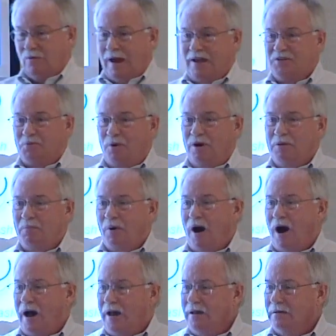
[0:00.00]
a Raspberry
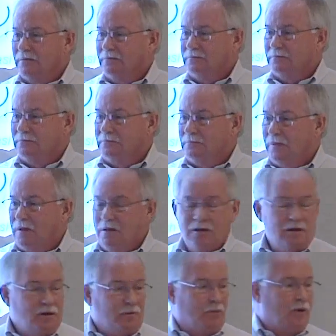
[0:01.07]
Pi,
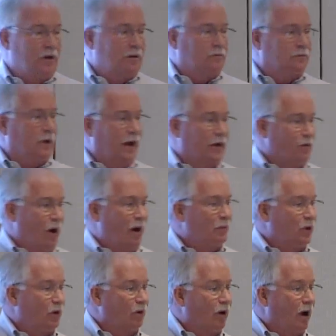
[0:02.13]
put a
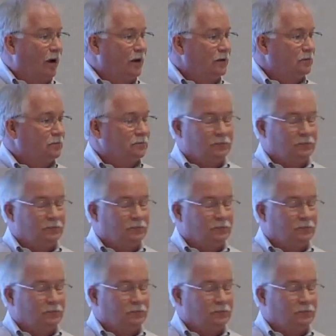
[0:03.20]
hygrometer on it,